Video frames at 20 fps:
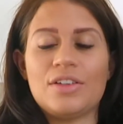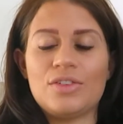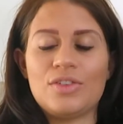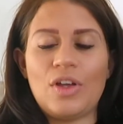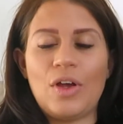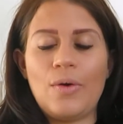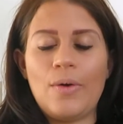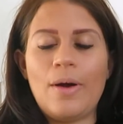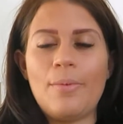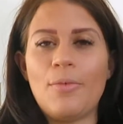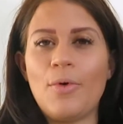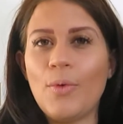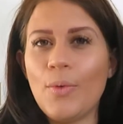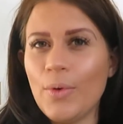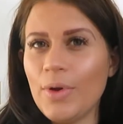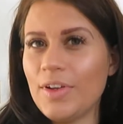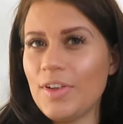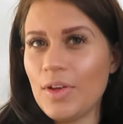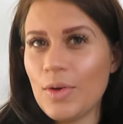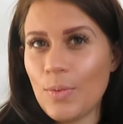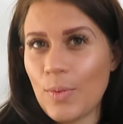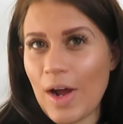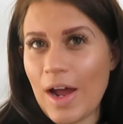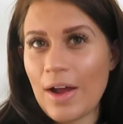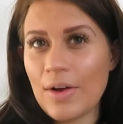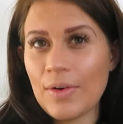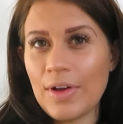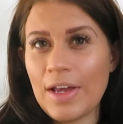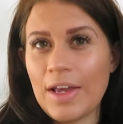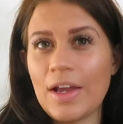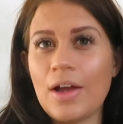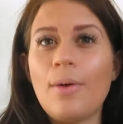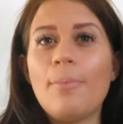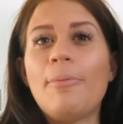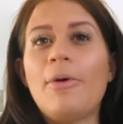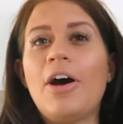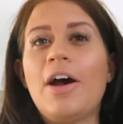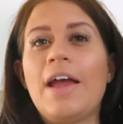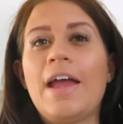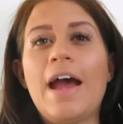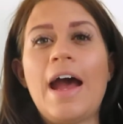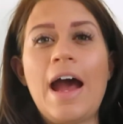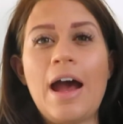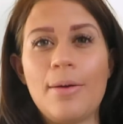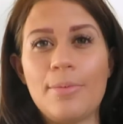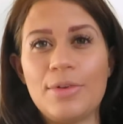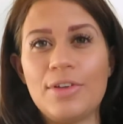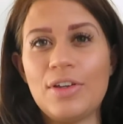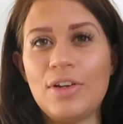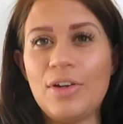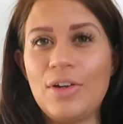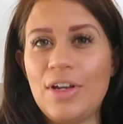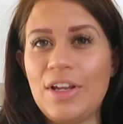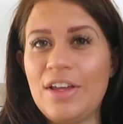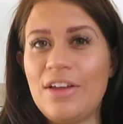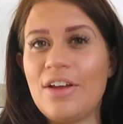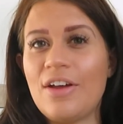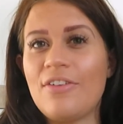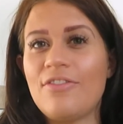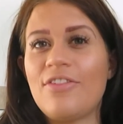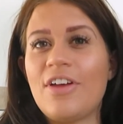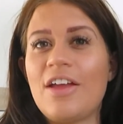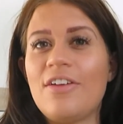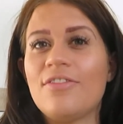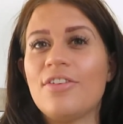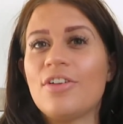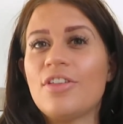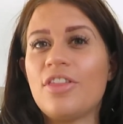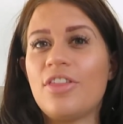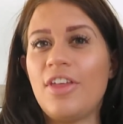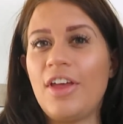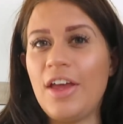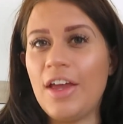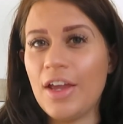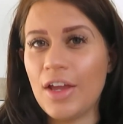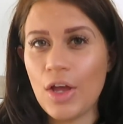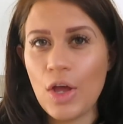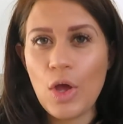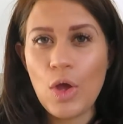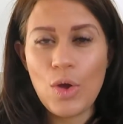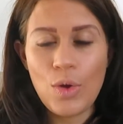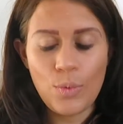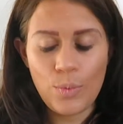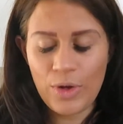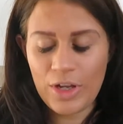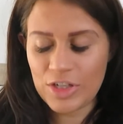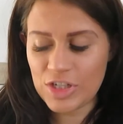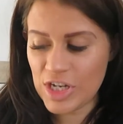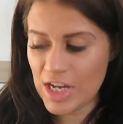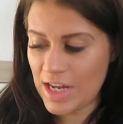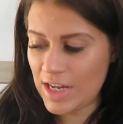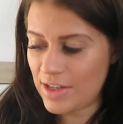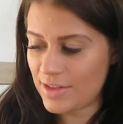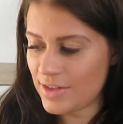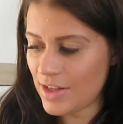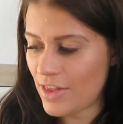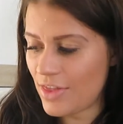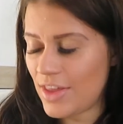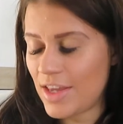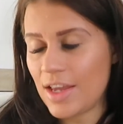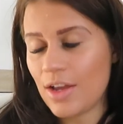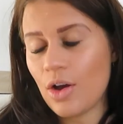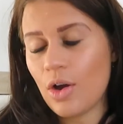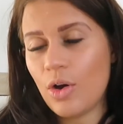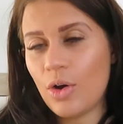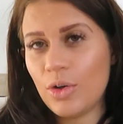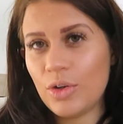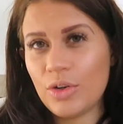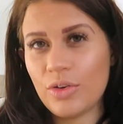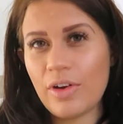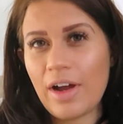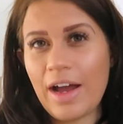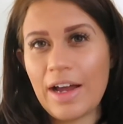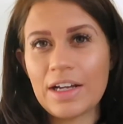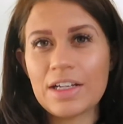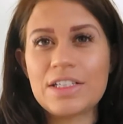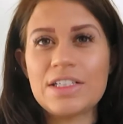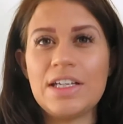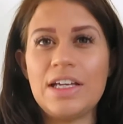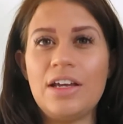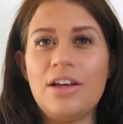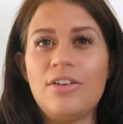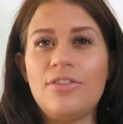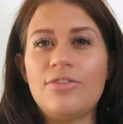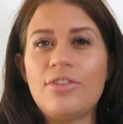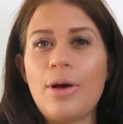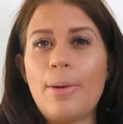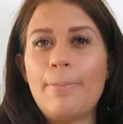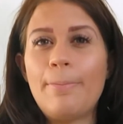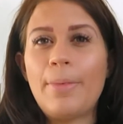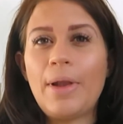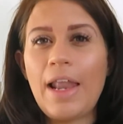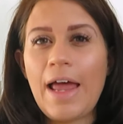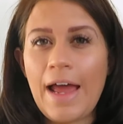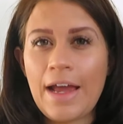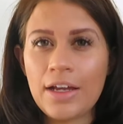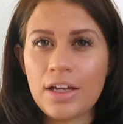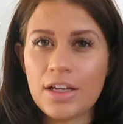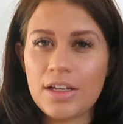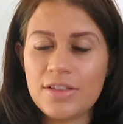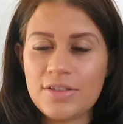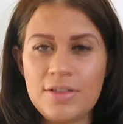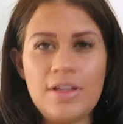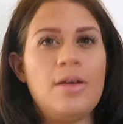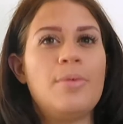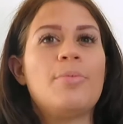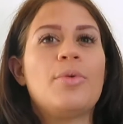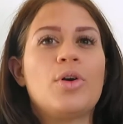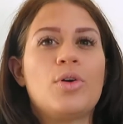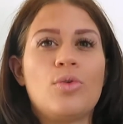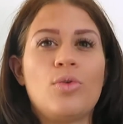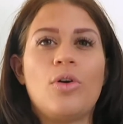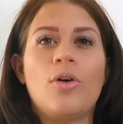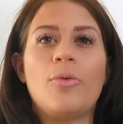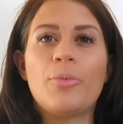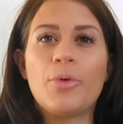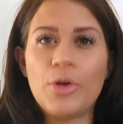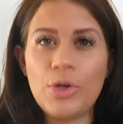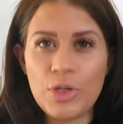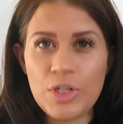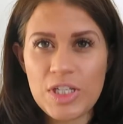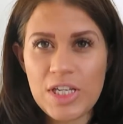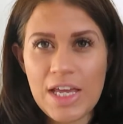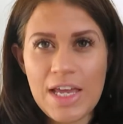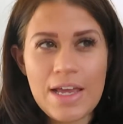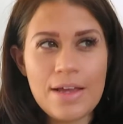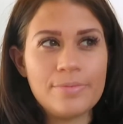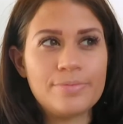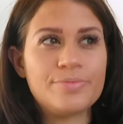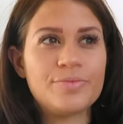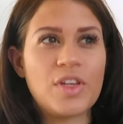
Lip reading: So I'm already wearing my absolutely favourite thing, which is the Oner Active black zip crop hoodie.